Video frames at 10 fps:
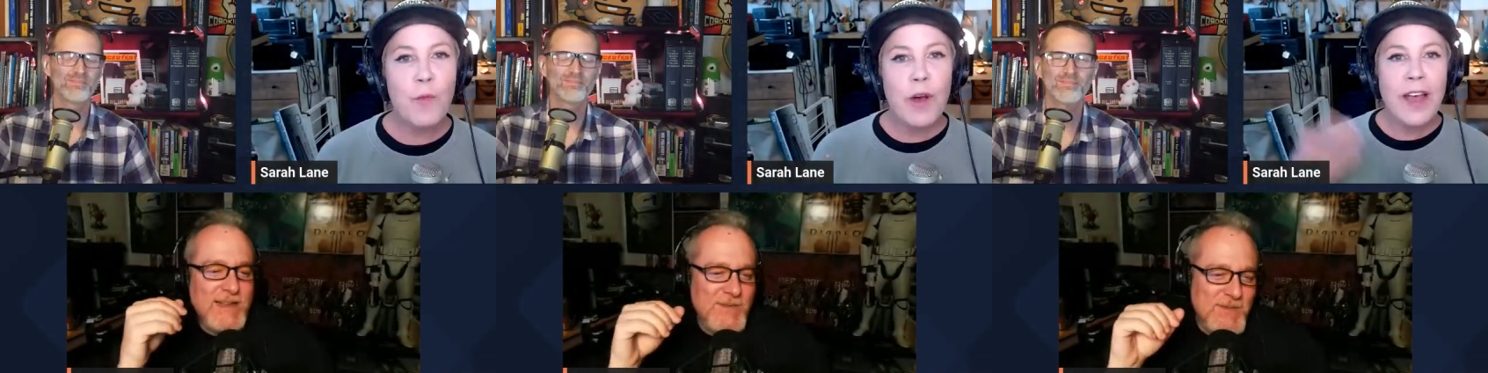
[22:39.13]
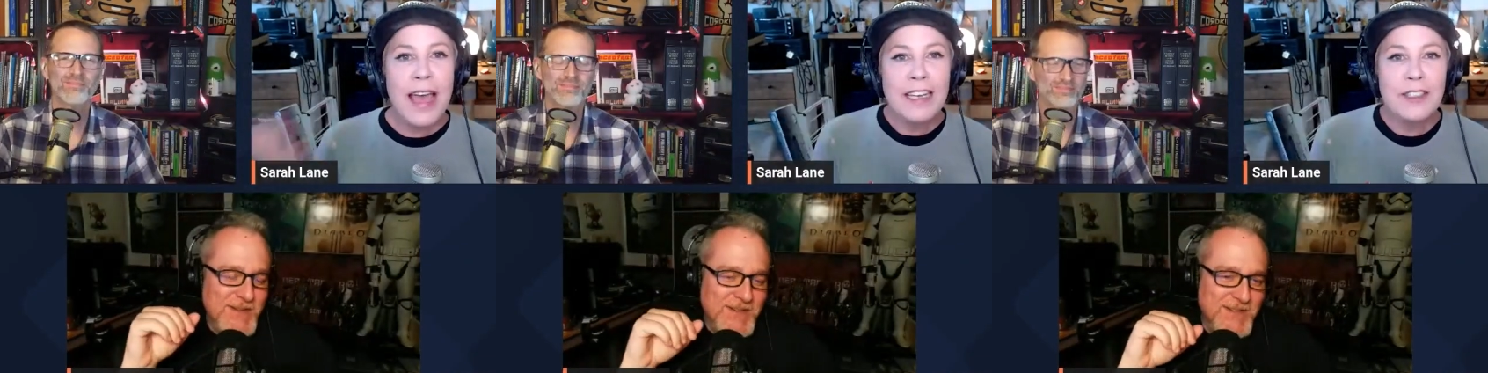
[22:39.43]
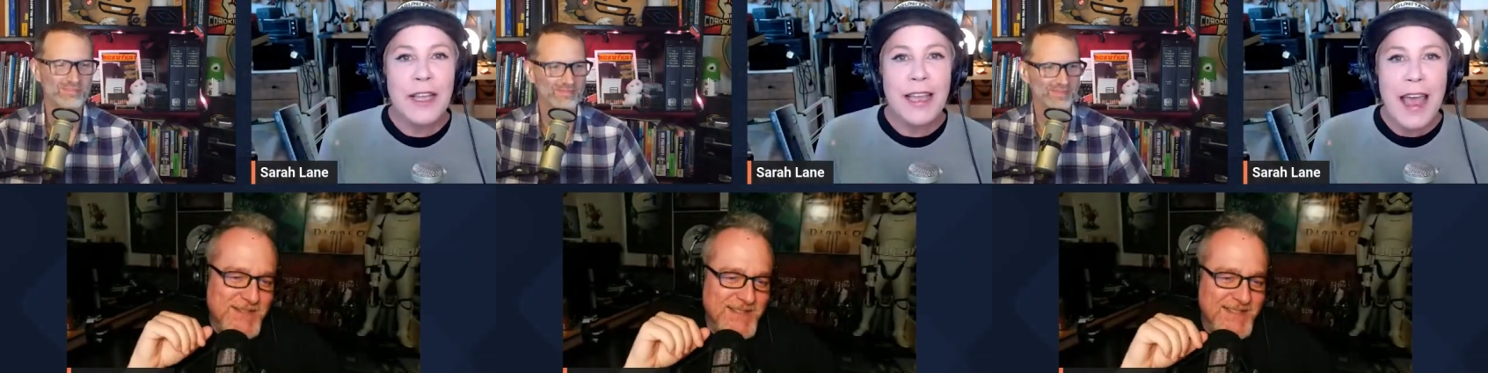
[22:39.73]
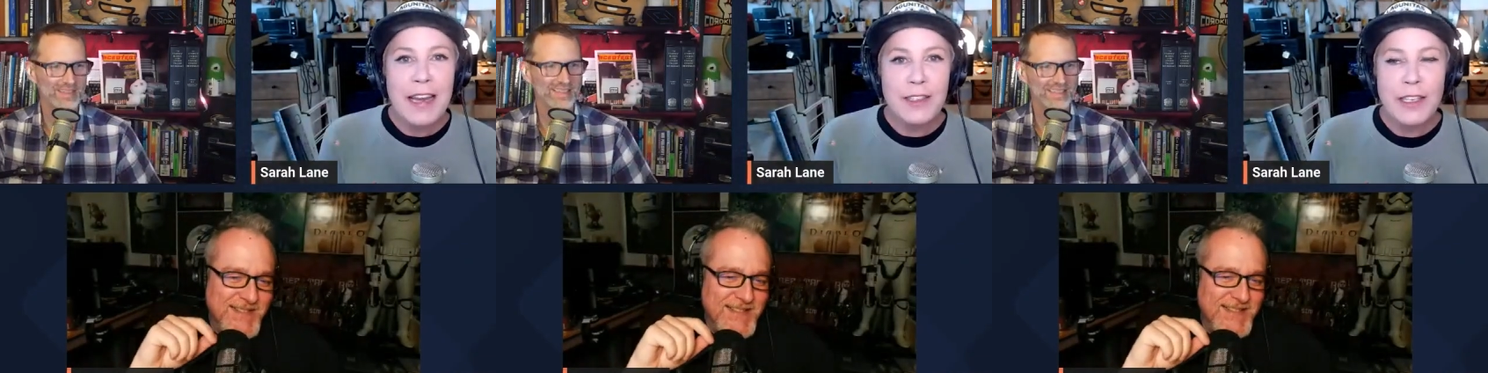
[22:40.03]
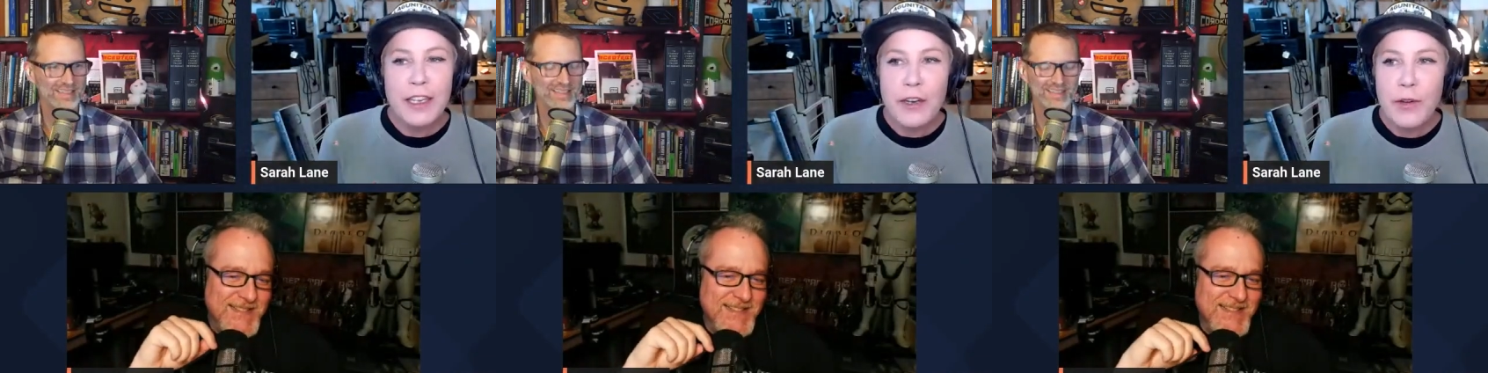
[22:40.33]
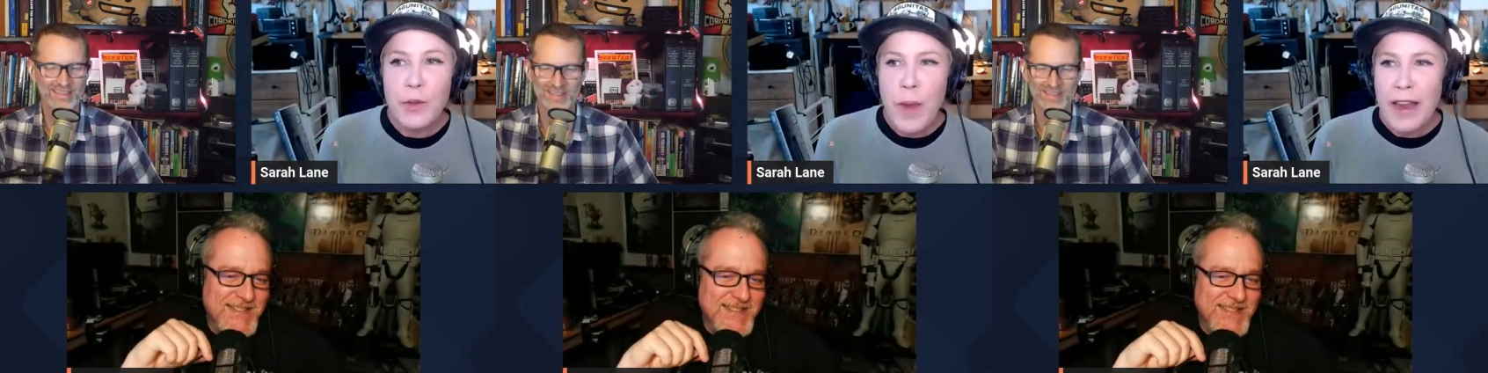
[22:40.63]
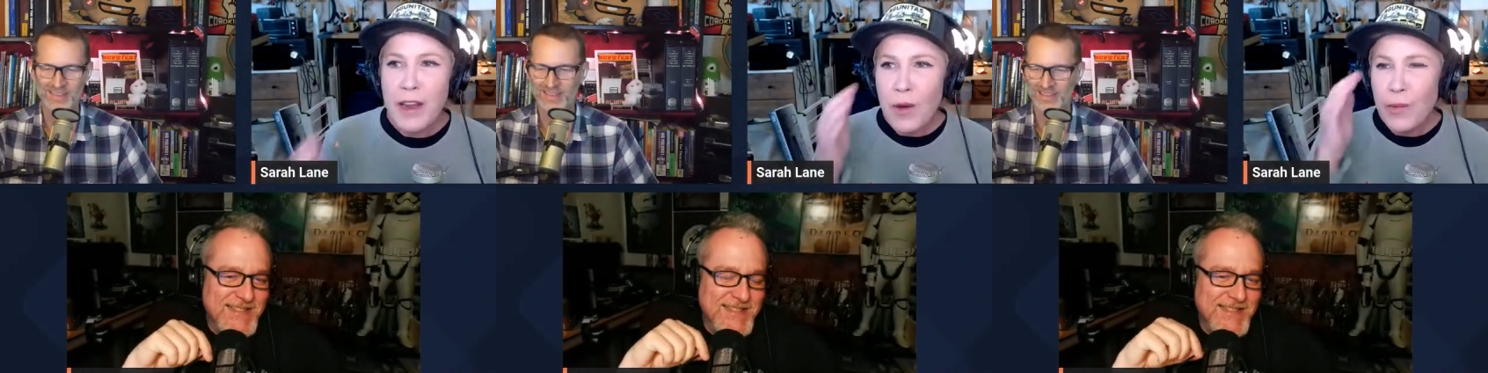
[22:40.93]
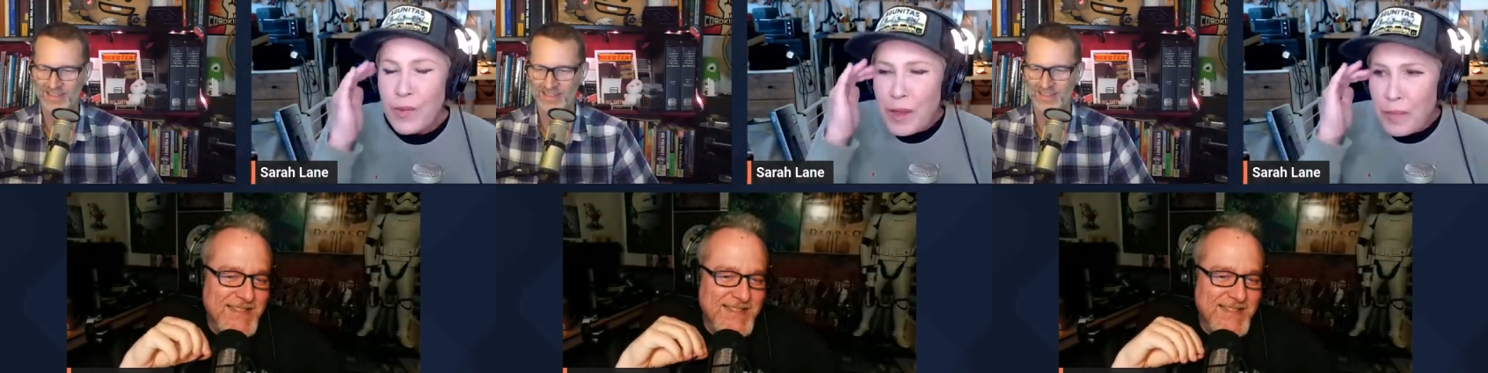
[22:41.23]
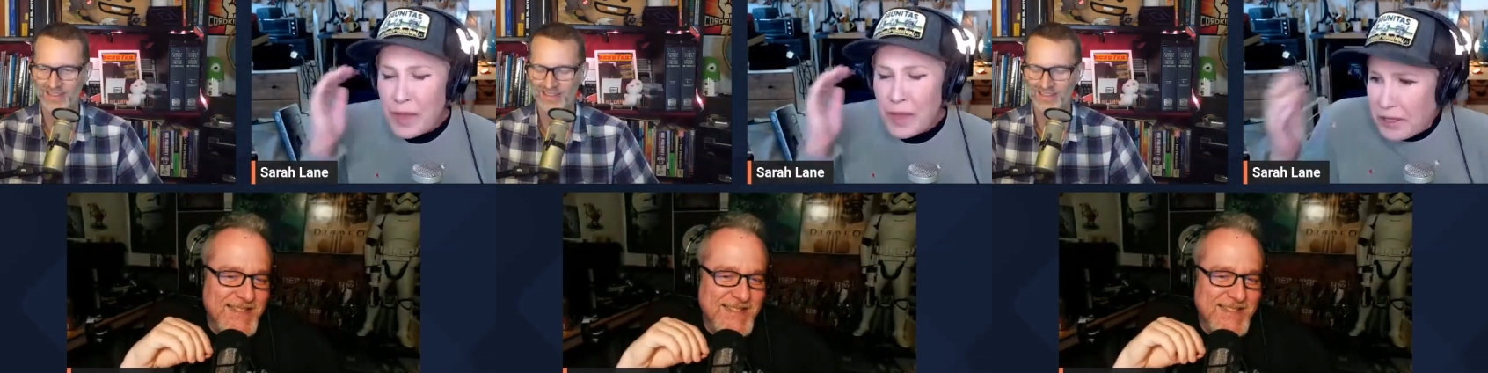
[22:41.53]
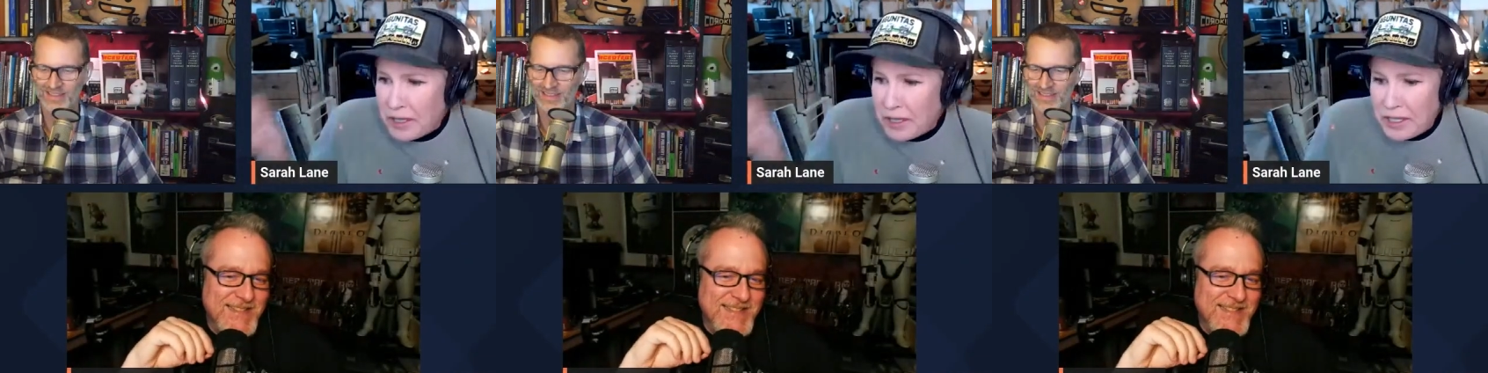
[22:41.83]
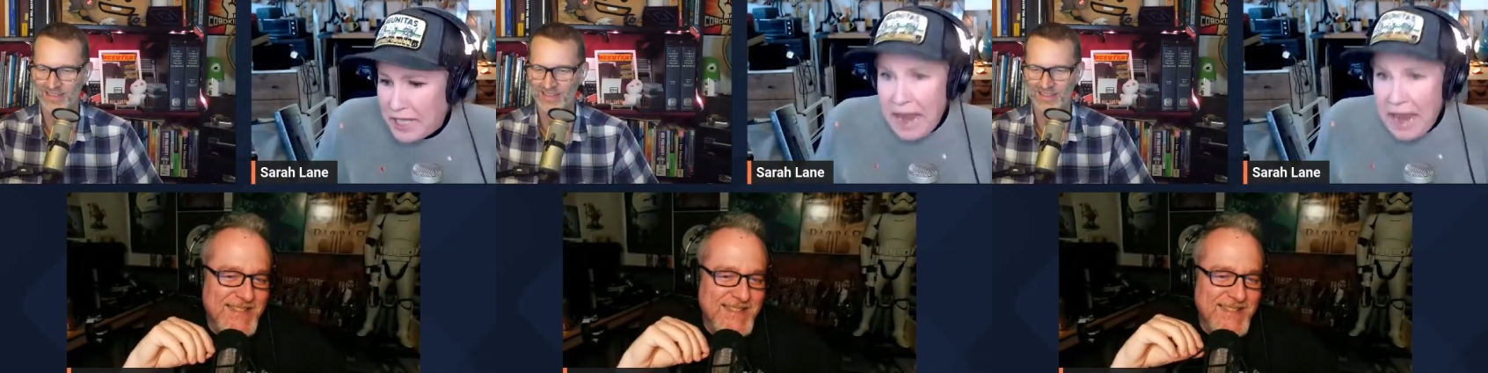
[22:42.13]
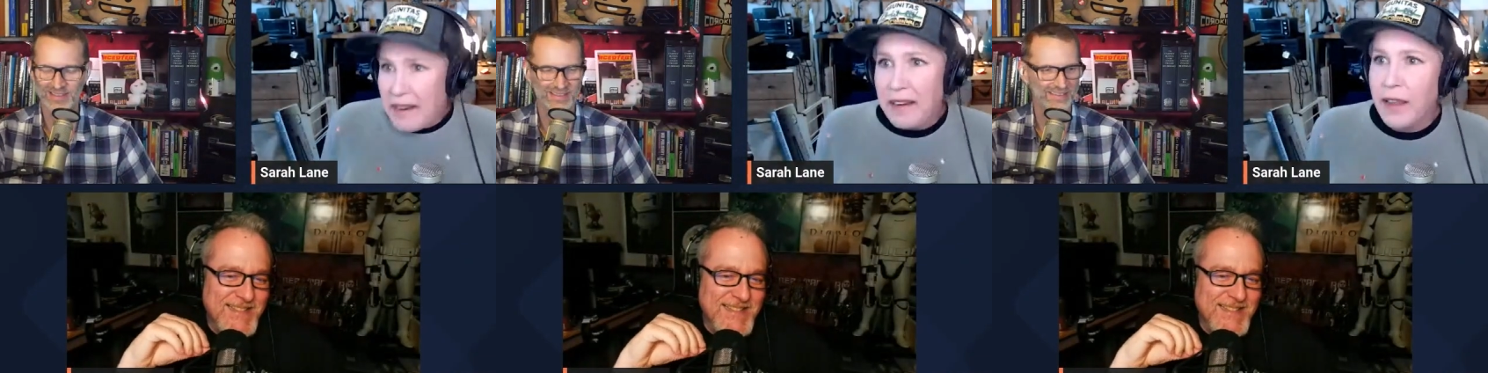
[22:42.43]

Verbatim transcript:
Speaker 1: well, and it's and it's you know you might go this is insanity.